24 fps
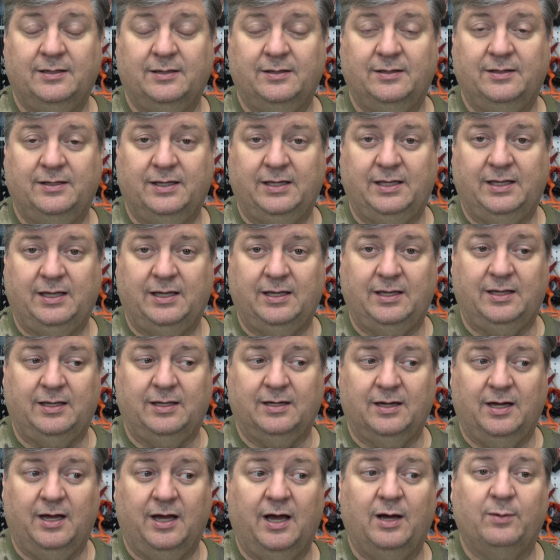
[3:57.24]
the
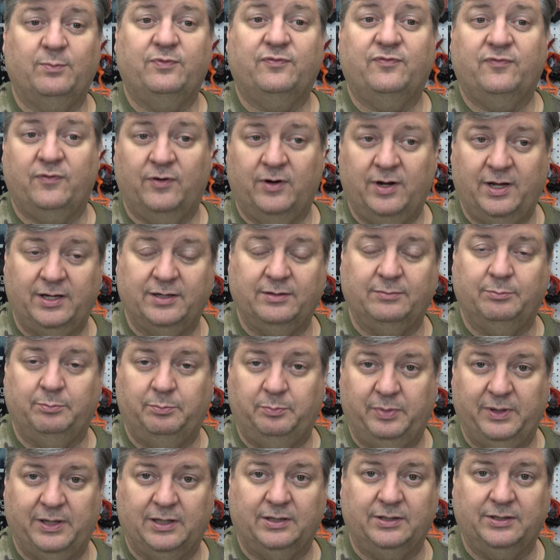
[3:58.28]

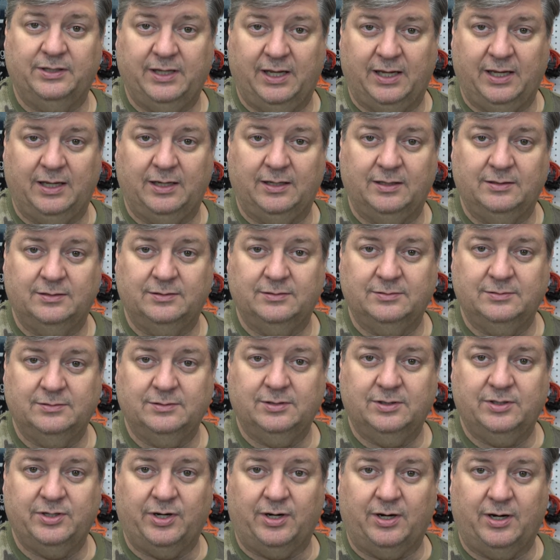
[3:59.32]
upfront building
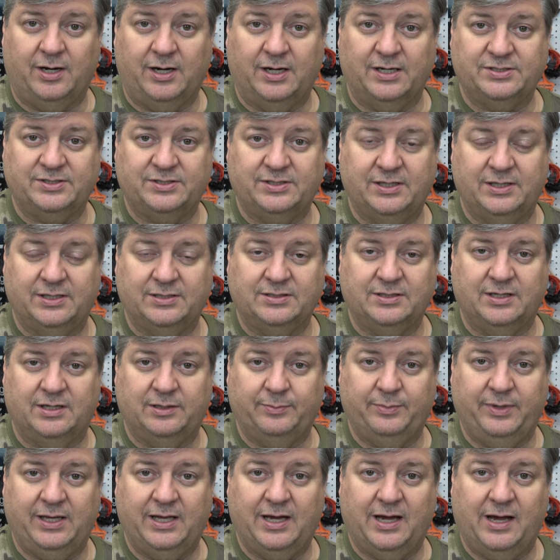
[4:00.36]
cost is going
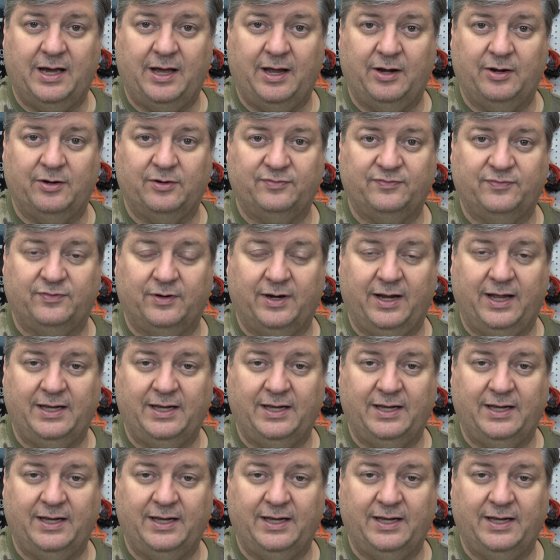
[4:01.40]
to be higher for